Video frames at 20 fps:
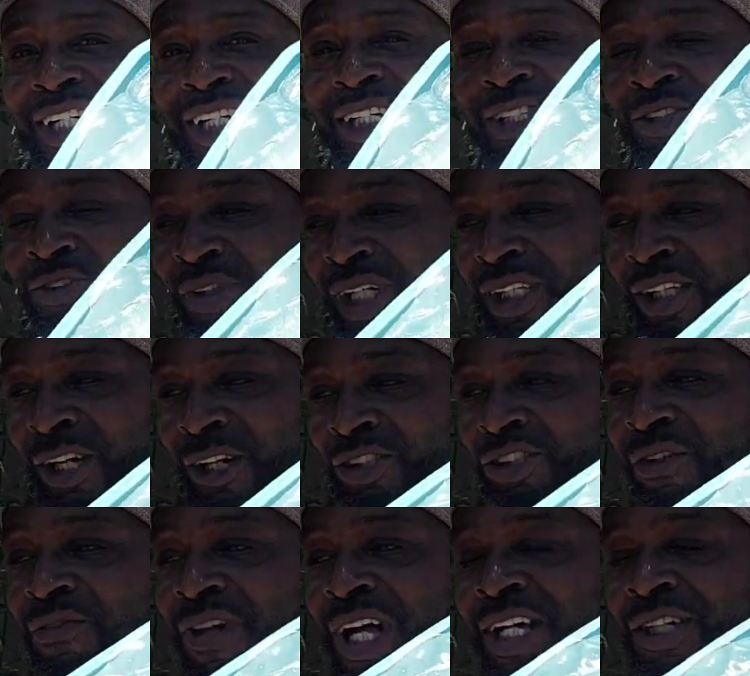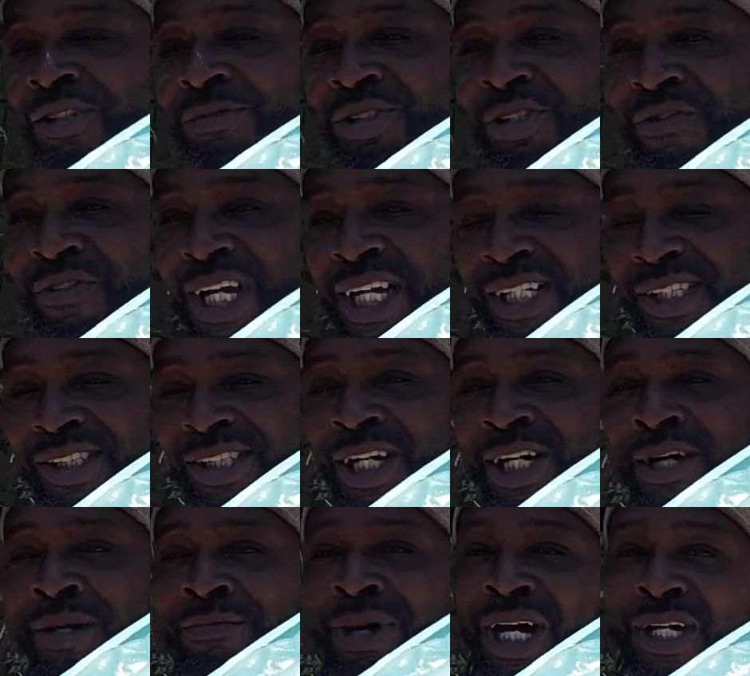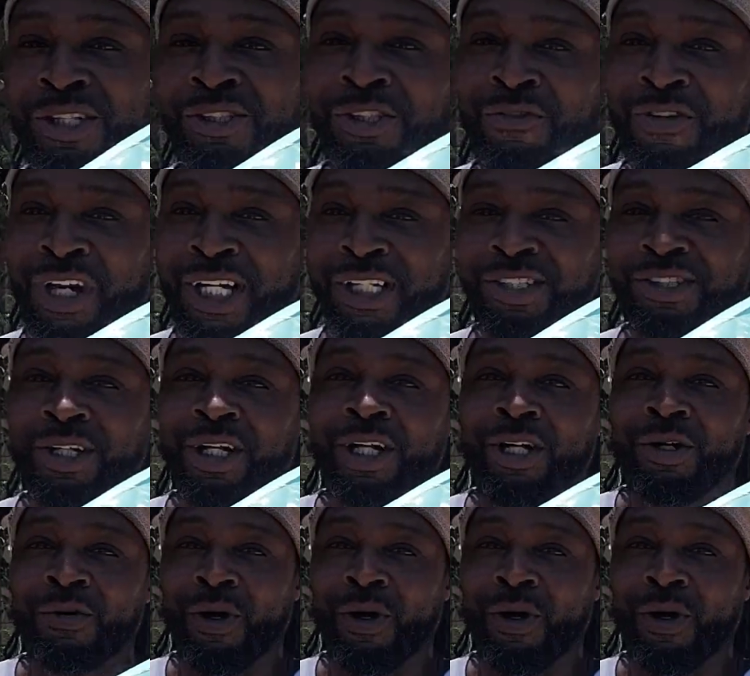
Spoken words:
and to create larger volumes of ice, bodies of ice,